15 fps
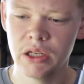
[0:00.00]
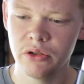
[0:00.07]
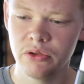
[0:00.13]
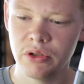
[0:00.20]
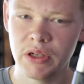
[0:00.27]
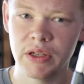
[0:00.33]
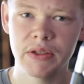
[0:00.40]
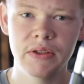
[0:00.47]

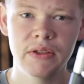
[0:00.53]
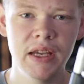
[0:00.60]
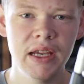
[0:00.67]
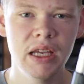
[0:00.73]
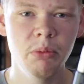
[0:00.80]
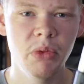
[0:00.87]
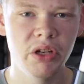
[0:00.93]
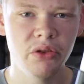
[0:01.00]
just
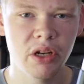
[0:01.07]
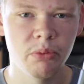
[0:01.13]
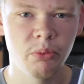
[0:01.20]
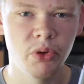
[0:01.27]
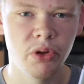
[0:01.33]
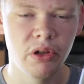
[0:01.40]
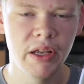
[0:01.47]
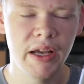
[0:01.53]
taking my trekking
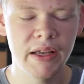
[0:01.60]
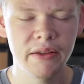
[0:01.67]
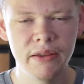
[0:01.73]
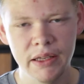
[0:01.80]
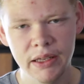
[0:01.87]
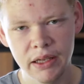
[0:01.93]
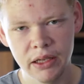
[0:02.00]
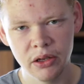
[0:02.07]
pole at
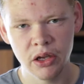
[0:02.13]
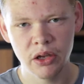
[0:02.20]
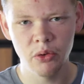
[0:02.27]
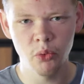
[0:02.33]
the